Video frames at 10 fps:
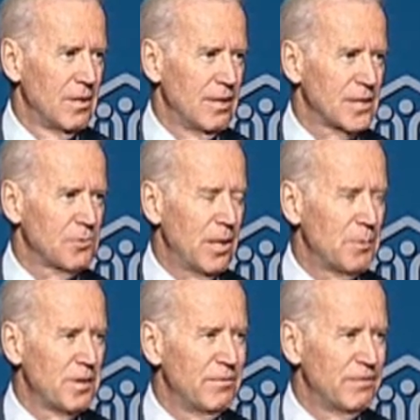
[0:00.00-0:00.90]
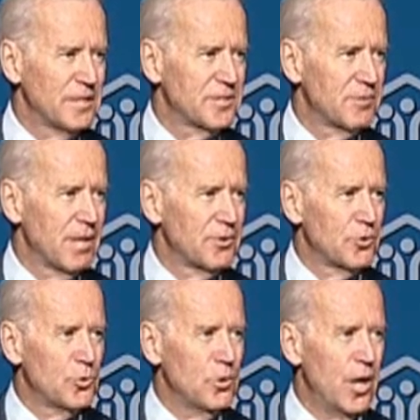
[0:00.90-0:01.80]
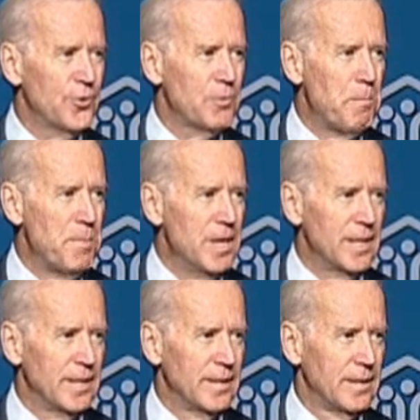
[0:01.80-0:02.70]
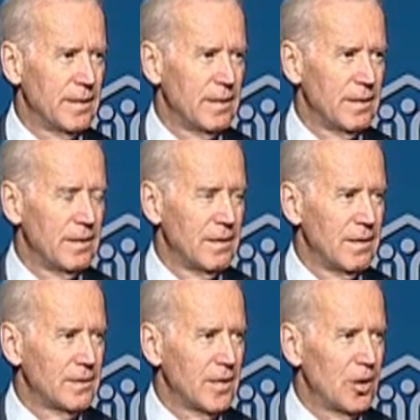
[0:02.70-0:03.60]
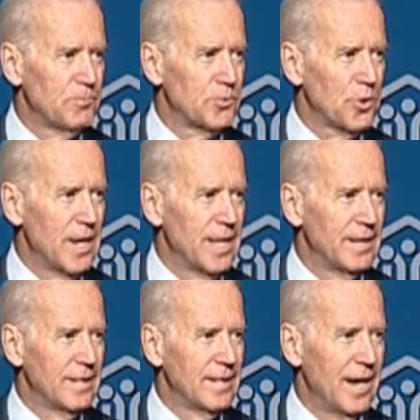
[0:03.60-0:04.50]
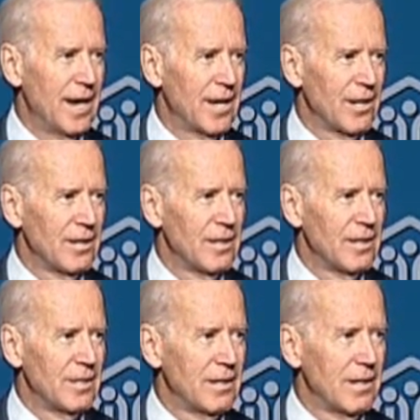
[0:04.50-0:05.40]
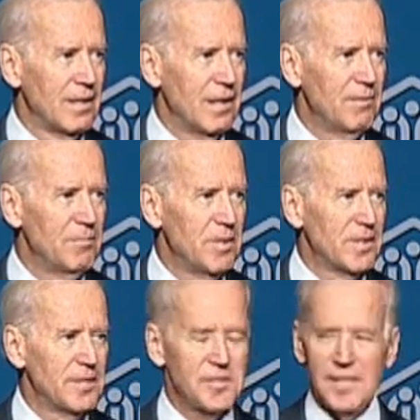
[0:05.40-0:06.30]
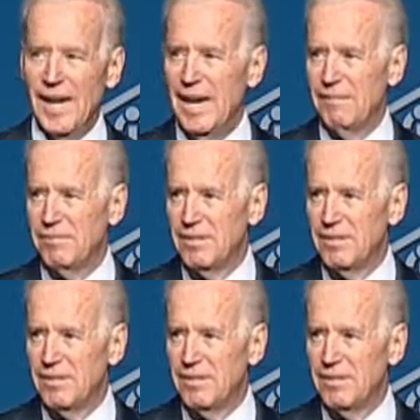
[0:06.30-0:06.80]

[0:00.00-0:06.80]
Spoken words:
That's why we invested around $200 million to help train and hire 11,000 staff,